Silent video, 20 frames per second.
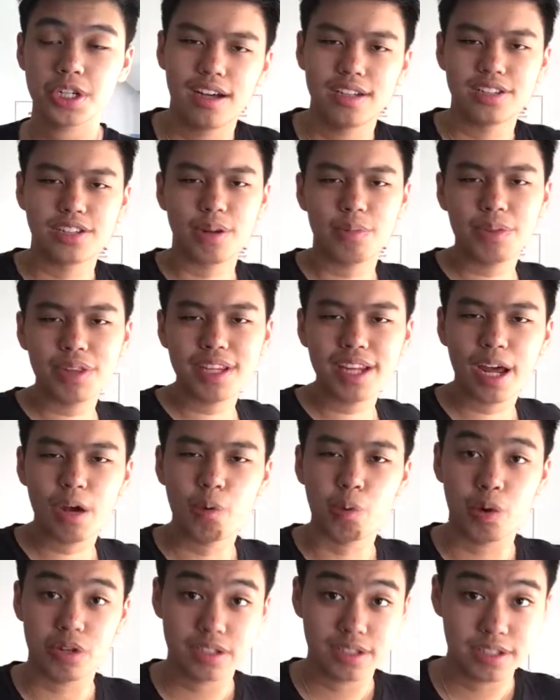Something that I
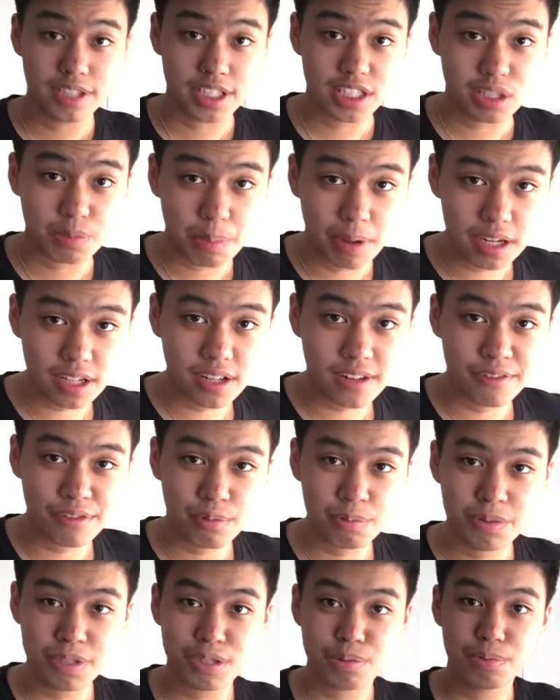wasn't expecting
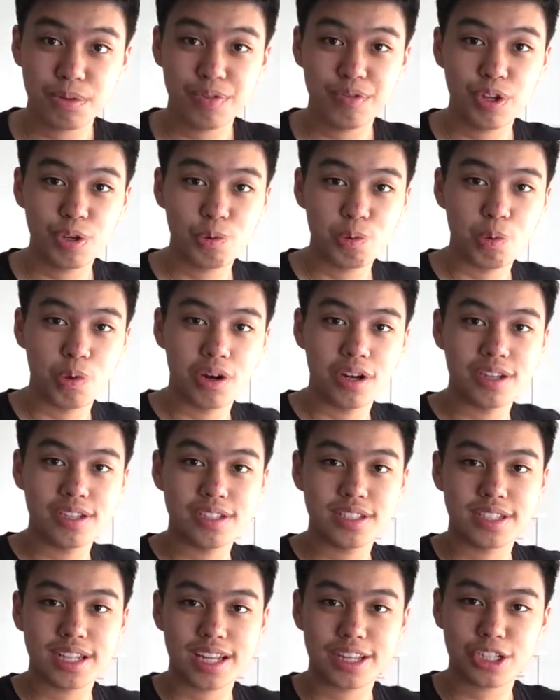from this movie
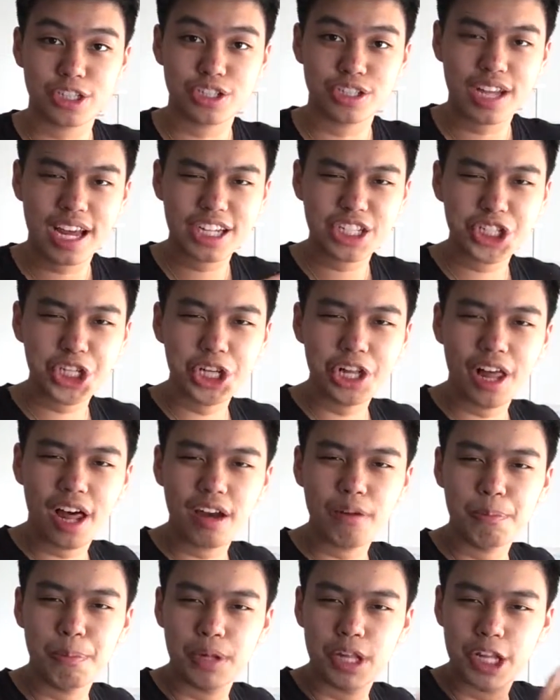was that there's actually a lot
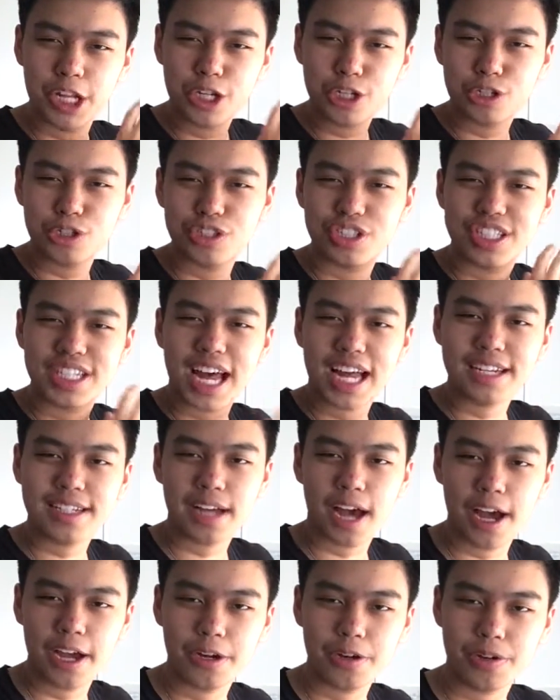of political
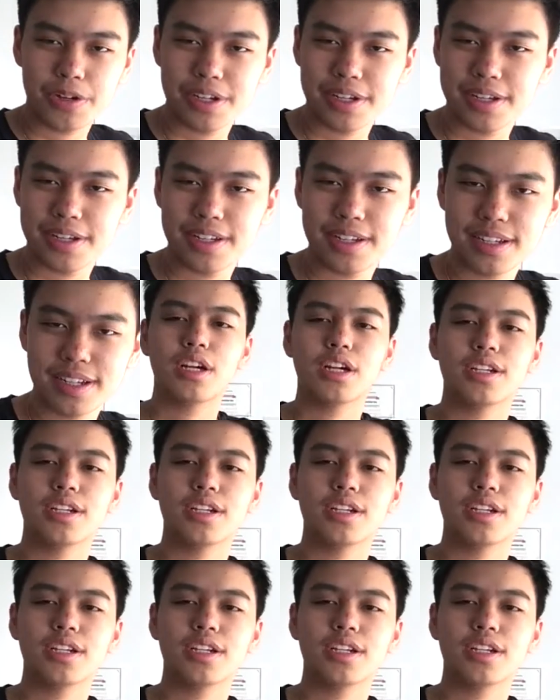satire in it.